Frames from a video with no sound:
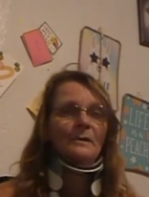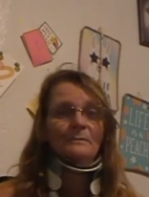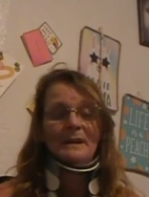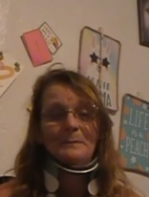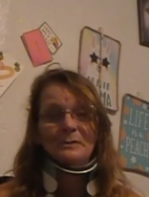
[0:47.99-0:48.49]

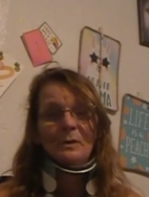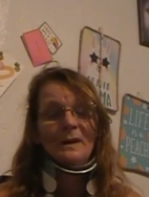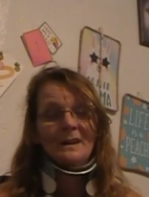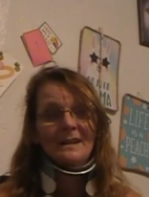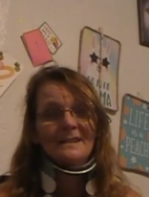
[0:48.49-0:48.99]
paper
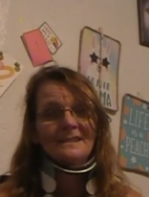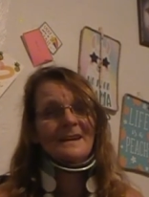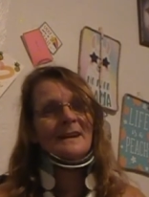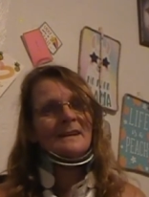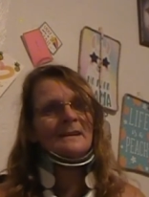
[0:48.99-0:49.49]
doilies
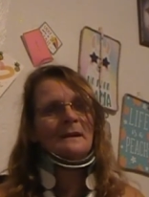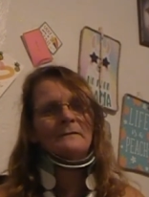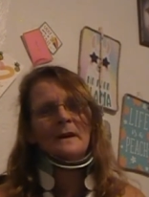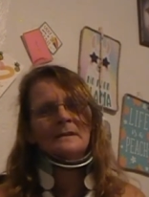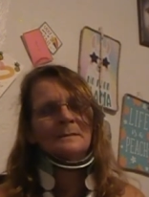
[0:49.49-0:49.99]
and I cannot
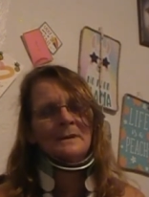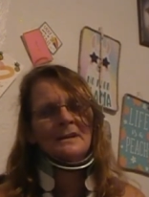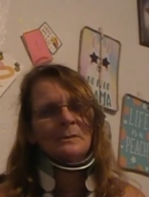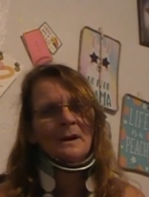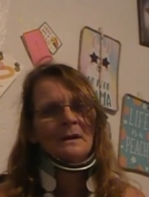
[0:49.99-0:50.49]
find them
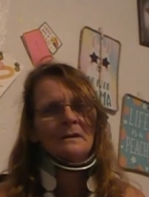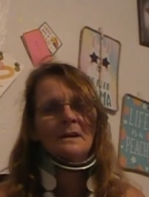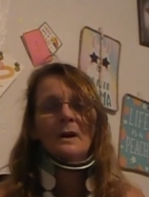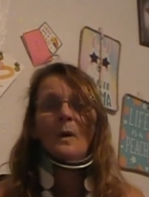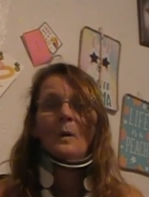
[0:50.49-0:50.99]
anywhere.
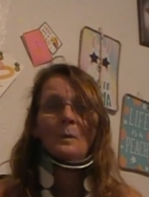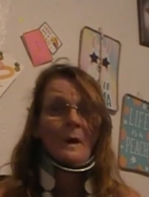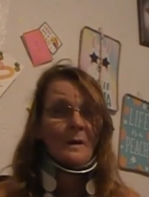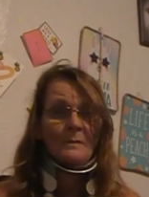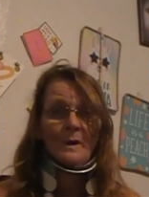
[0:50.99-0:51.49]

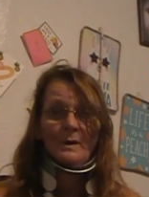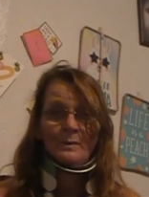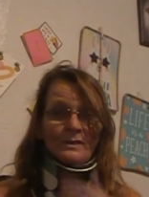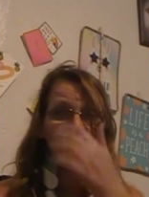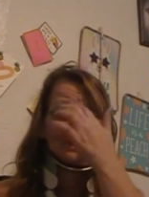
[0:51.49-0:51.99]
Walmart
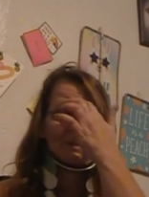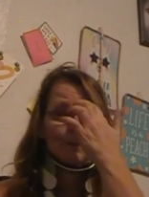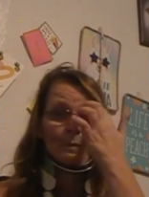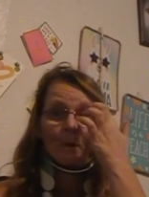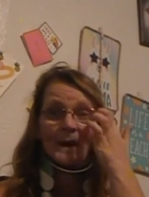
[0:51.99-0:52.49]
was just
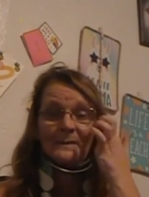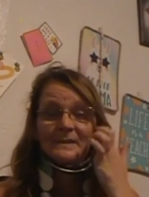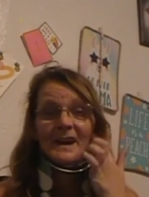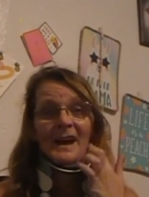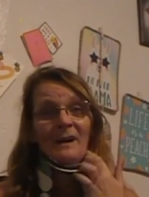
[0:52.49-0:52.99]

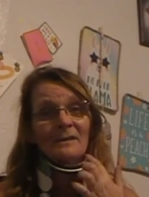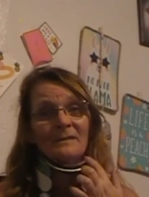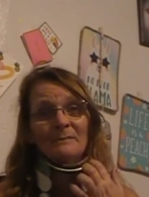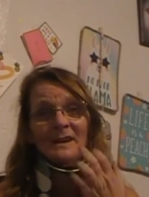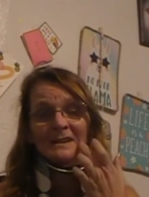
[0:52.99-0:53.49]
wiped out
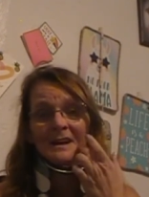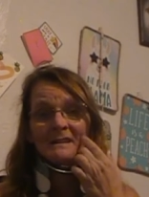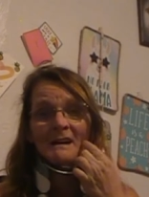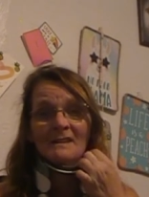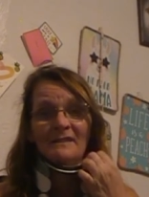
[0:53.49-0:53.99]
of a
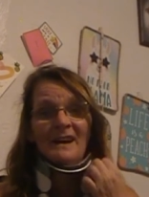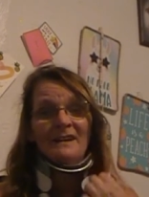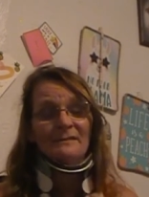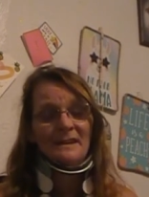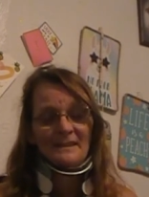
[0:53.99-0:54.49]
lot of
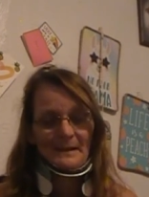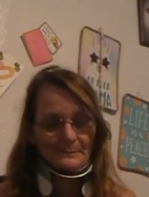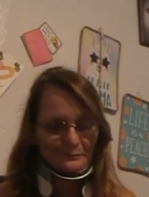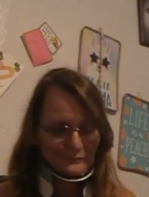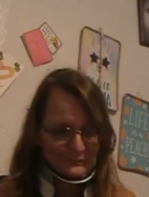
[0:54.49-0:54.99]

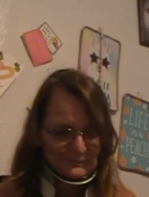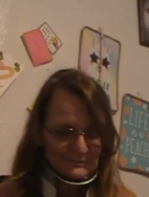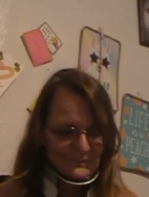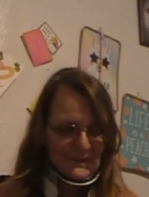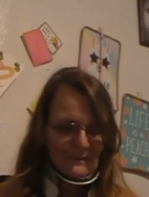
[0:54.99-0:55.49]
everything.
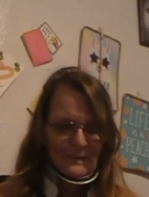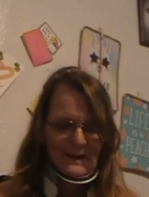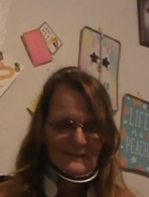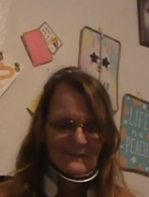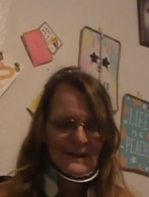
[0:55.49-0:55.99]
But
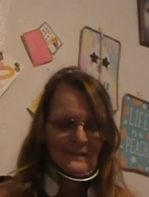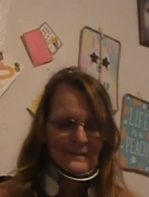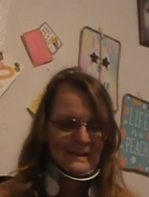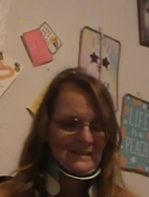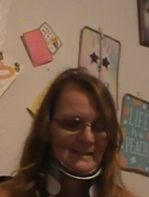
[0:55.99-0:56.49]
I found
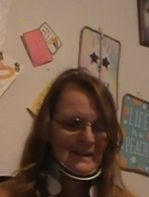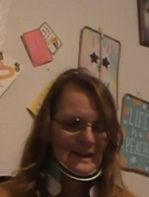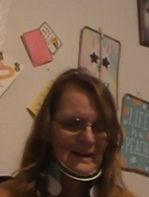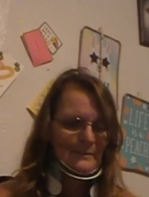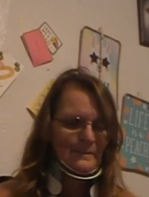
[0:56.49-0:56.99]
this.
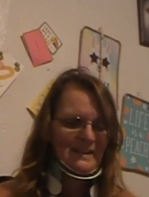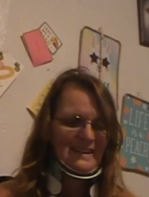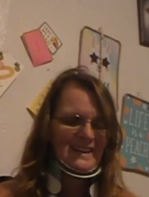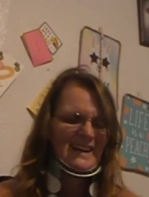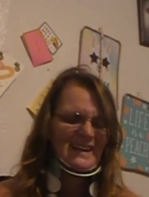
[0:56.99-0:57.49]

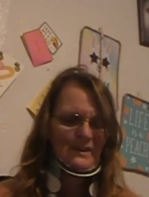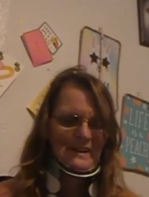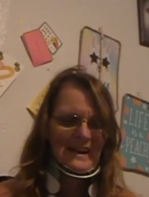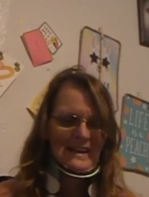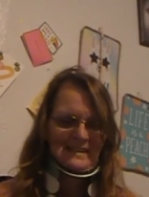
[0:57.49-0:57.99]
It
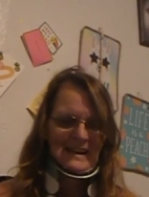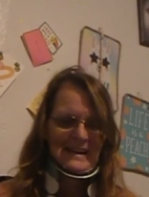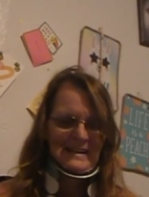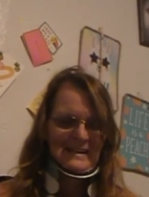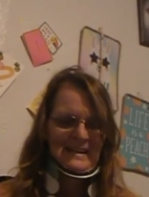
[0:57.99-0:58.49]
only has
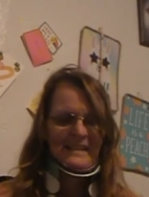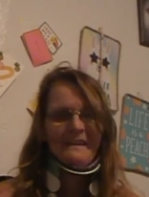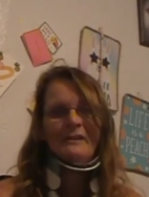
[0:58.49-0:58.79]
8 in it and they are